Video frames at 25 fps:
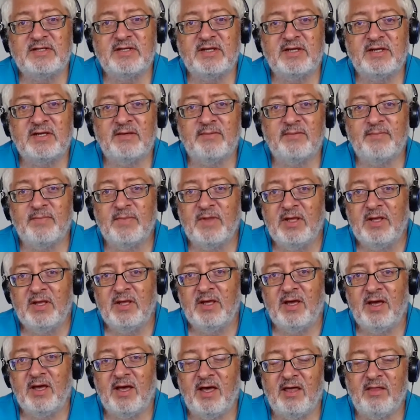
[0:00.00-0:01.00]
Um,
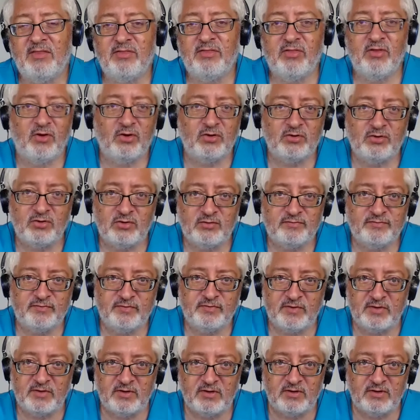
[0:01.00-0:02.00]
I thought
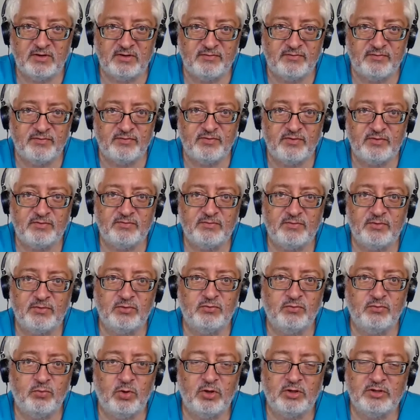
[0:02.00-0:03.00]
of, you know, if
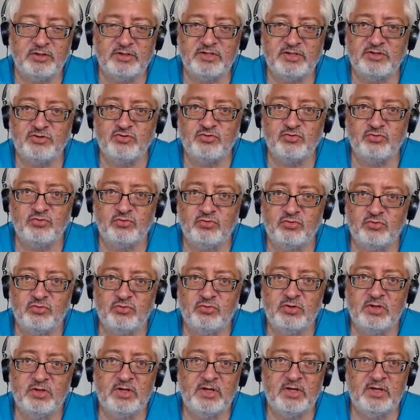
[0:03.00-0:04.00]
you wanted
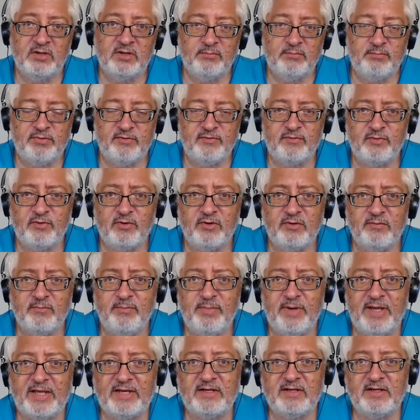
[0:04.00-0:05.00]
to
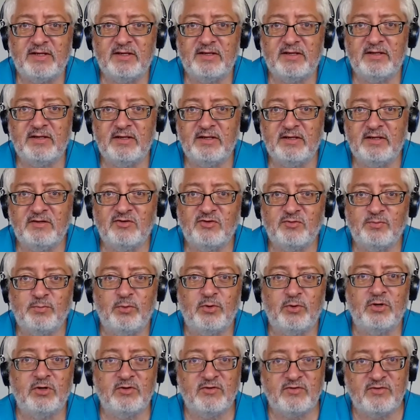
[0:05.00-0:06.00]
perform better in
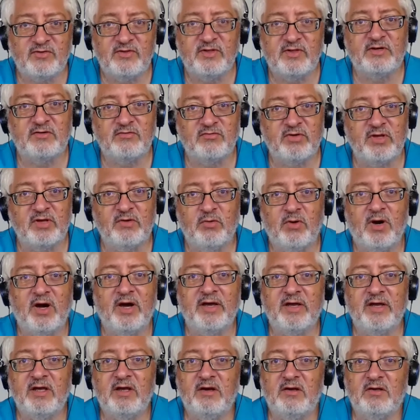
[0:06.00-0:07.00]
sports that
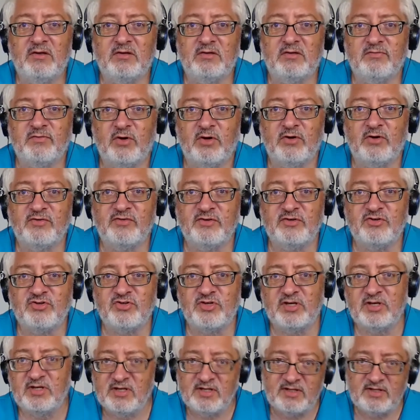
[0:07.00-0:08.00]
require a lot of
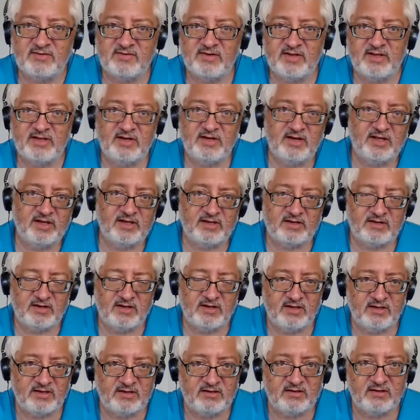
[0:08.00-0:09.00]
oxygen, let's say like
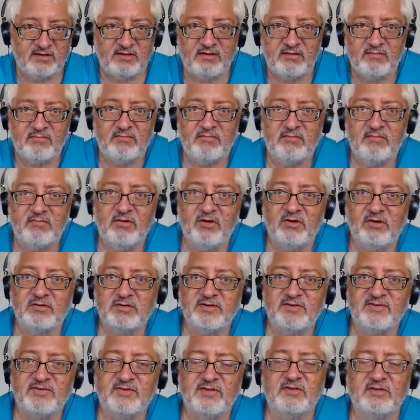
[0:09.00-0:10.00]
like uh, long
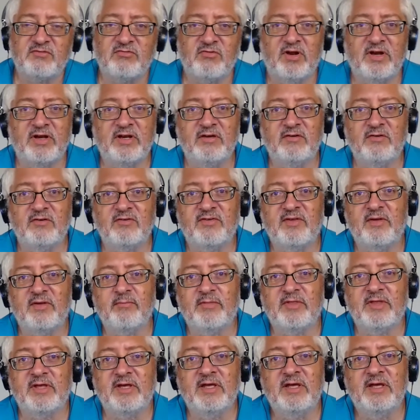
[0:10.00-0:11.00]
distance running or
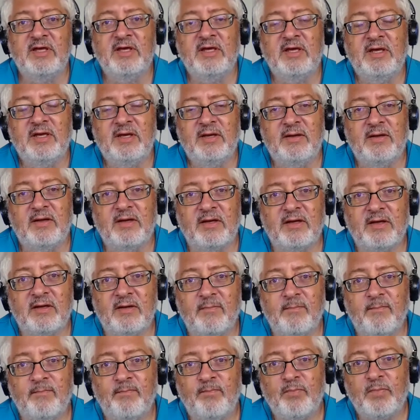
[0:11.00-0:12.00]
something,
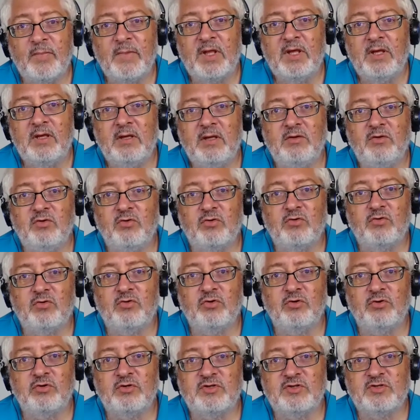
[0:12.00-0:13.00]
um, you
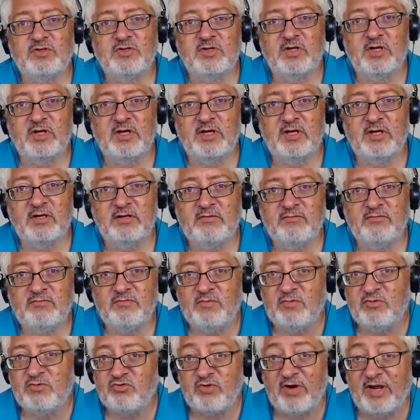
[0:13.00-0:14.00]
could uh,
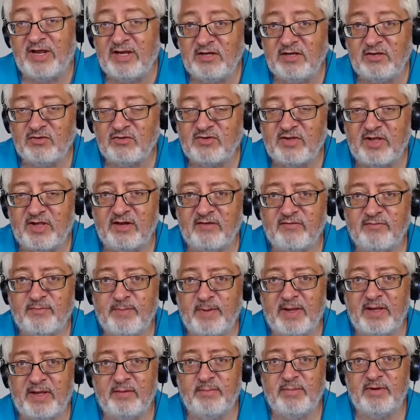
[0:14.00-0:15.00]
train yourself
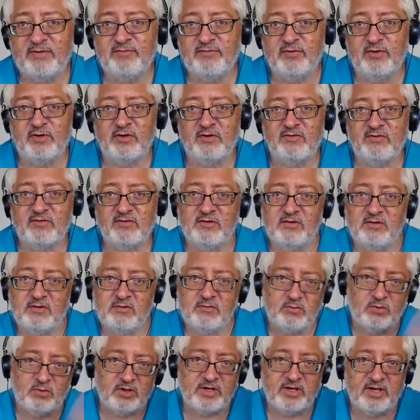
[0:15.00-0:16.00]
by, by first, you
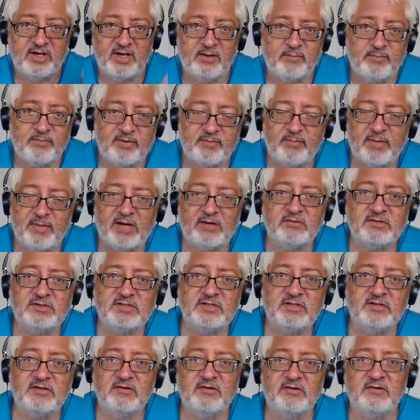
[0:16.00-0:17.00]
know, walking up a
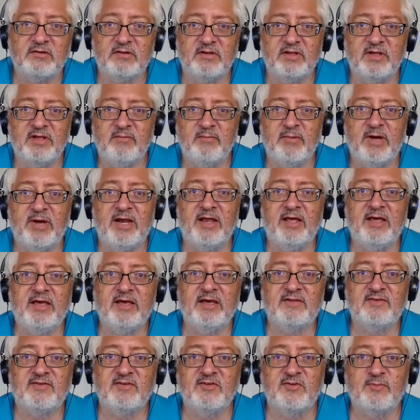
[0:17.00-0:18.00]
mountain, you know, the
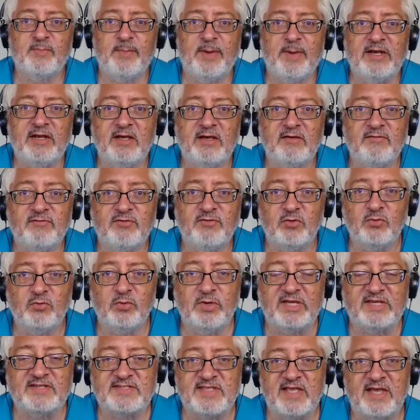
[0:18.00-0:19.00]
Himalayas, mm-hmm. and spending a few
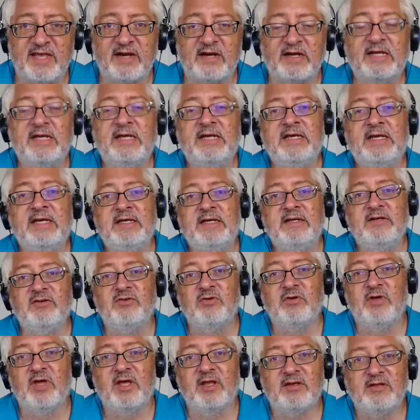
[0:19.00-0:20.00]
weeks there
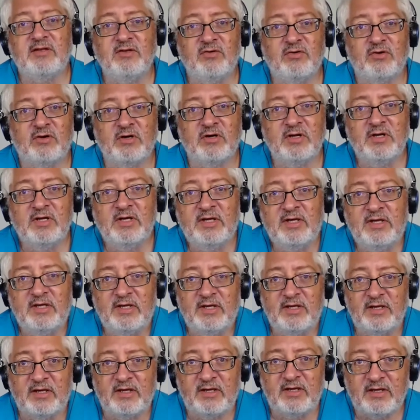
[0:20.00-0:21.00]
to get your
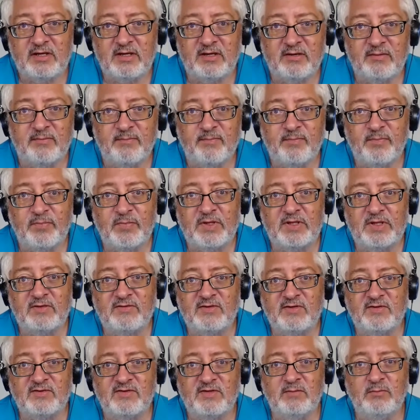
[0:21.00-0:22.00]
um,
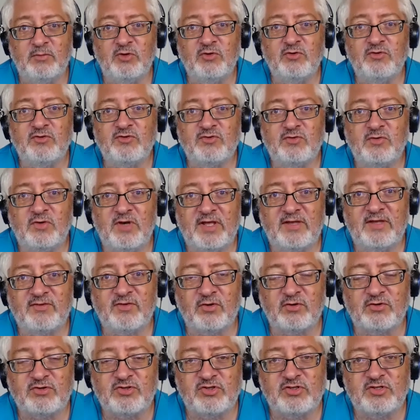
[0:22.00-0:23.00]
system mm-hmm. used to
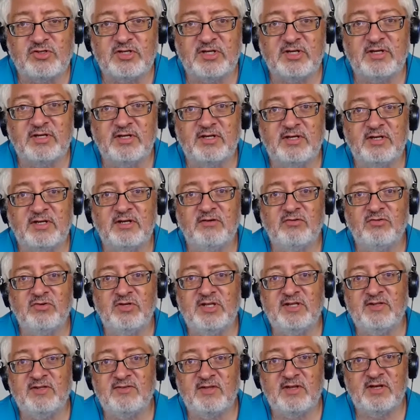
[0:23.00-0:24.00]
less oxygen and
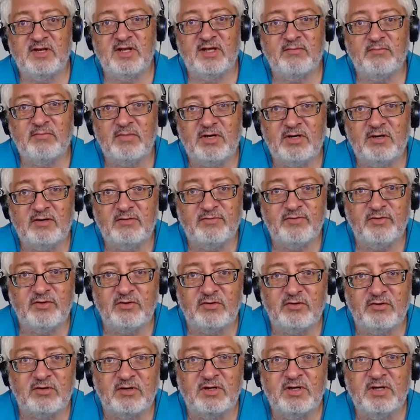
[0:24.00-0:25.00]
increase the number of
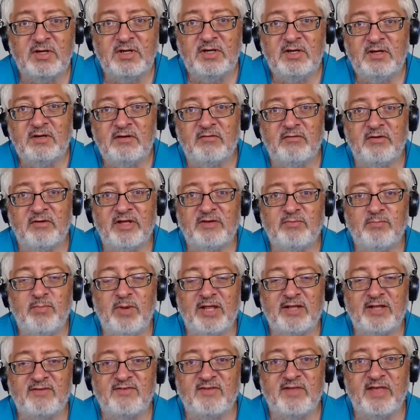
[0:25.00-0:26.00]
your red
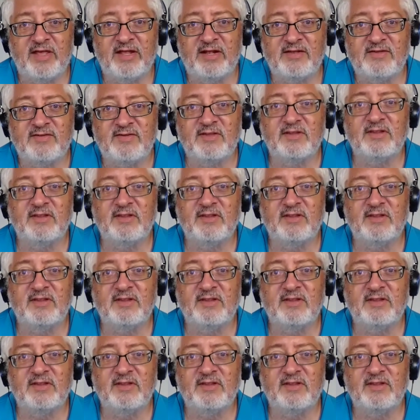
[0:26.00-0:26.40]
blood cells.